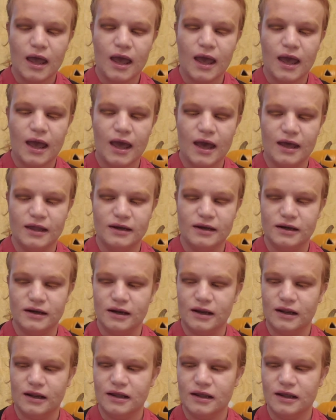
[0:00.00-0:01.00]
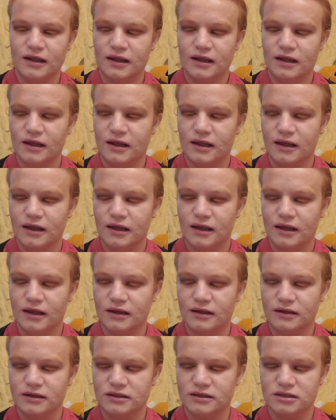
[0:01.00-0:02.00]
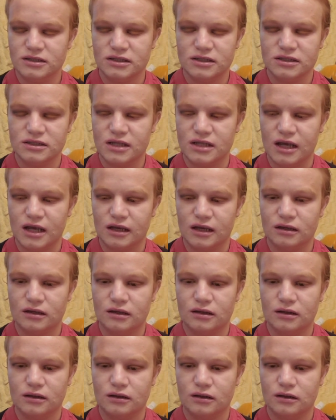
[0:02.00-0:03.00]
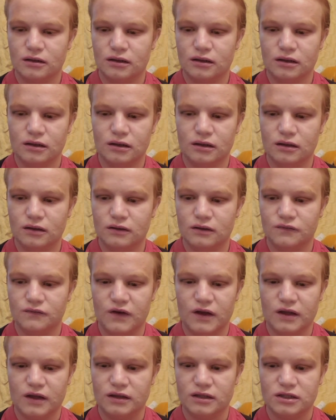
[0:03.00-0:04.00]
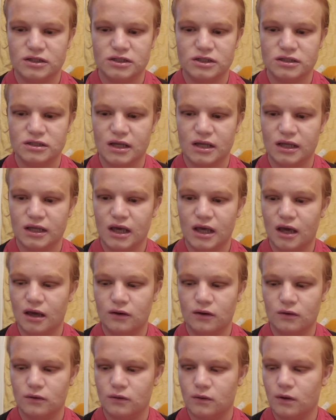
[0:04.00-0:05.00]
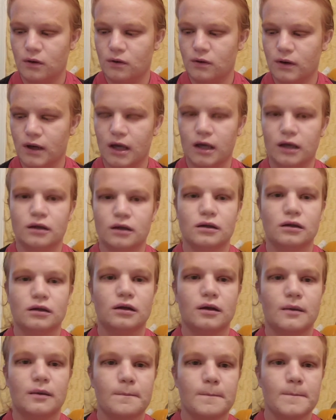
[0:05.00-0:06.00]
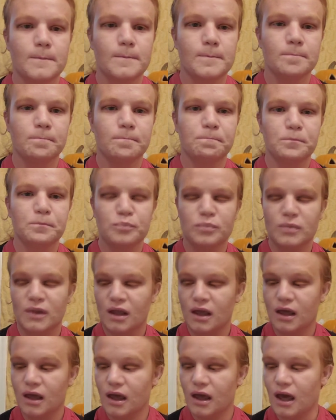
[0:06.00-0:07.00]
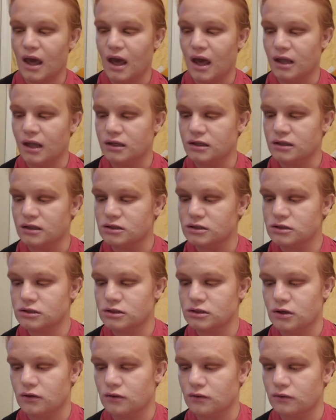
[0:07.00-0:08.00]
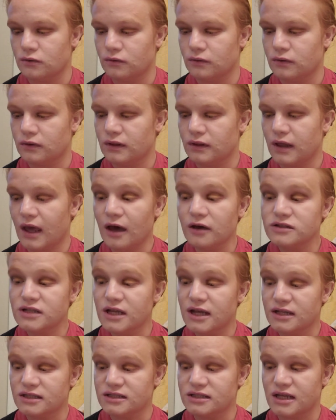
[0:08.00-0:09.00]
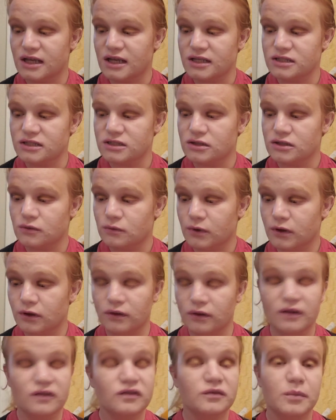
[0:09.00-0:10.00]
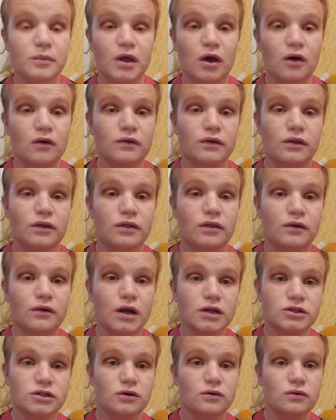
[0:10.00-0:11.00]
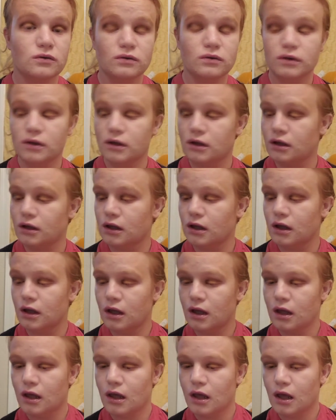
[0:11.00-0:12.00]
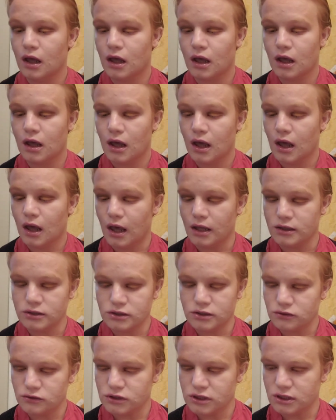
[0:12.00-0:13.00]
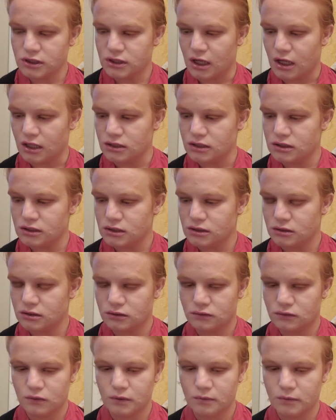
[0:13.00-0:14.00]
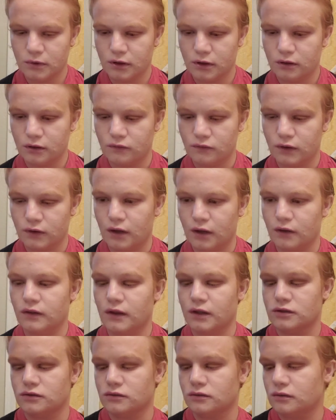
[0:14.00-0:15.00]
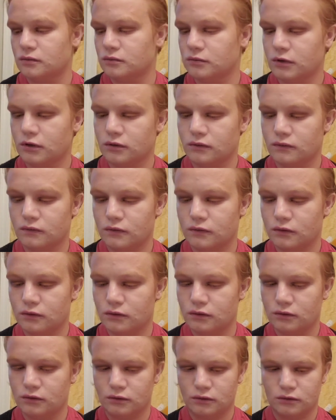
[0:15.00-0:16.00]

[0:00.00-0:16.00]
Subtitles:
And she's like, finally she's like, yeah, okay. And so Cow's Head says, will you lift me over the threshold? And so she does. What am I looking for now? That's what I'm looking for.